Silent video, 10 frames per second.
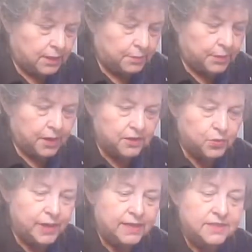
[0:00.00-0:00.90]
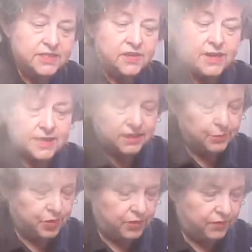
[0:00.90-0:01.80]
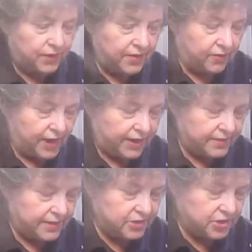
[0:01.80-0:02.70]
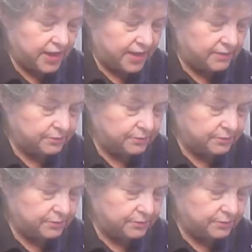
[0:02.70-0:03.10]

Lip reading: because we can still get some good flavor out of this yet.